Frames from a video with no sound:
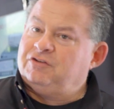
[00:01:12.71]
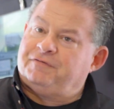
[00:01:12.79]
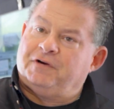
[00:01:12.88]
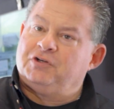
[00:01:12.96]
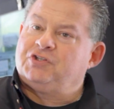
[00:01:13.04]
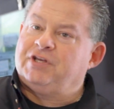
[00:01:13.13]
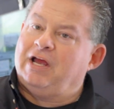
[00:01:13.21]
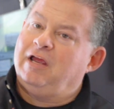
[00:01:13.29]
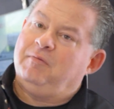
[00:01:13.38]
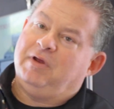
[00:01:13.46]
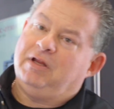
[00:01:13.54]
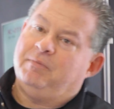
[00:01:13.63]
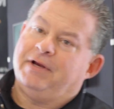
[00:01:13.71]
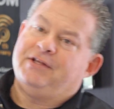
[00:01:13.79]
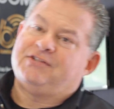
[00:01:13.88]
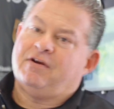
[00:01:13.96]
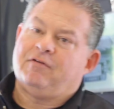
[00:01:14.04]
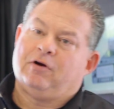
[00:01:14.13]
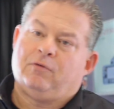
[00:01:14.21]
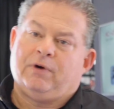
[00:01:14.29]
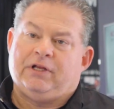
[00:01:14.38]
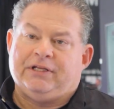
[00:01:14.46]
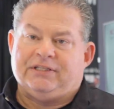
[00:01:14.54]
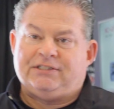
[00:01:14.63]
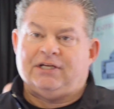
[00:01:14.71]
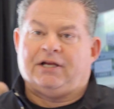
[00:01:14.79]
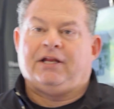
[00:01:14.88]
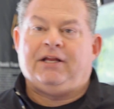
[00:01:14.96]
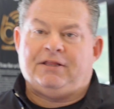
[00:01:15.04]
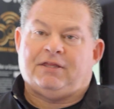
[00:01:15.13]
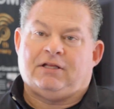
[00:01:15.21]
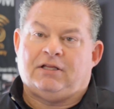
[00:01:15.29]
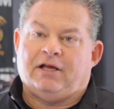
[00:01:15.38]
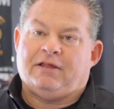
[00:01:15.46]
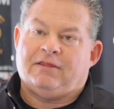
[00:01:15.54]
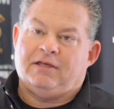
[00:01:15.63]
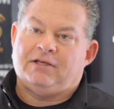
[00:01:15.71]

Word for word: the first time anybody's ever really done anything like